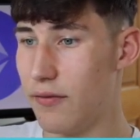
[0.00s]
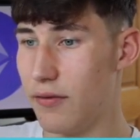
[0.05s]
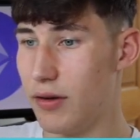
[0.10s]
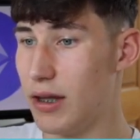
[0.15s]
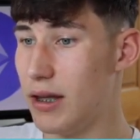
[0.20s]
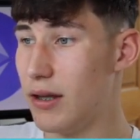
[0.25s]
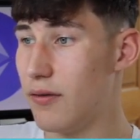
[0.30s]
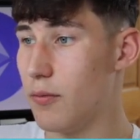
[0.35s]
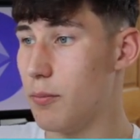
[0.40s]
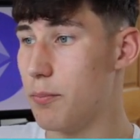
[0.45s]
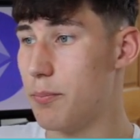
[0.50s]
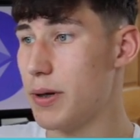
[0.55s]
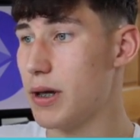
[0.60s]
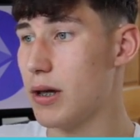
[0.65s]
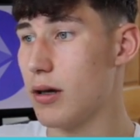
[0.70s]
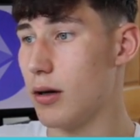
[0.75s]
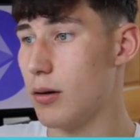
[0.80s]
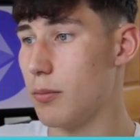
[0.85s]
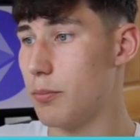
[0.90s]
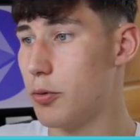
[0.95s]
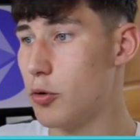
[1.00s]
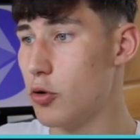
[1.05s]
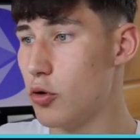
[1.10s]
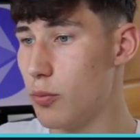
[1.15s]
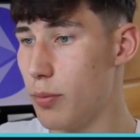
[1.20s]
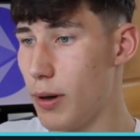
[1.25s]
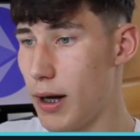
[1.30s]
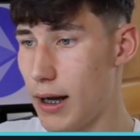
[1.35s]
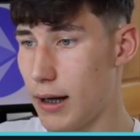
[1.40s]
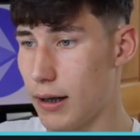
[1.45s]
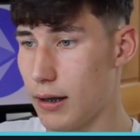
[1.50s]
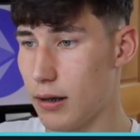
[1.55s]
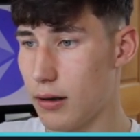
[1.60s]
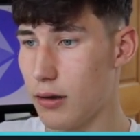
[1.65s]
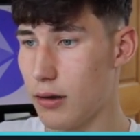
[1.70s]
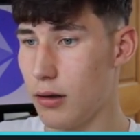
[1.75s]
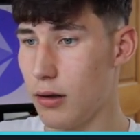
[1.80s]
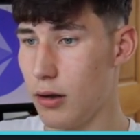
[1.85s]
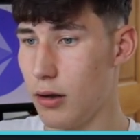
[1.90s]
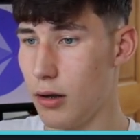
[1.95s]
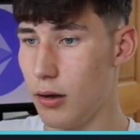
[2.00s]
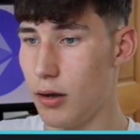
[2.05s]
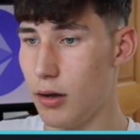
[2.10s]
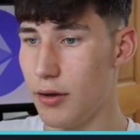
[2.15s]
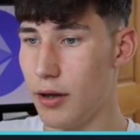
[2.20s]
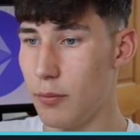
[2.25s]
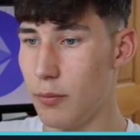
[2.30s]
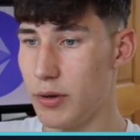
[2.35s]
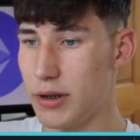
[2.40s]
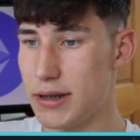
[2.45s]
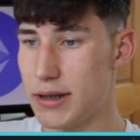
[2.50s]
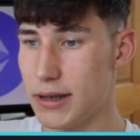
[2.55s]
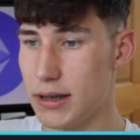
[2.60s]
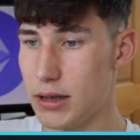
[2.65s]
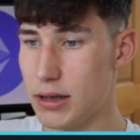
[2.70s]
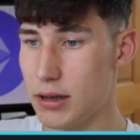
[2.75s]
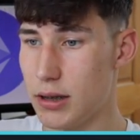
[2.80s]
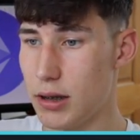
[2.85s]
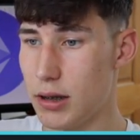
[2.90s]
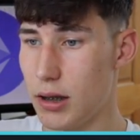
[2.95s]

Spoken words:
even bigger pullback than we did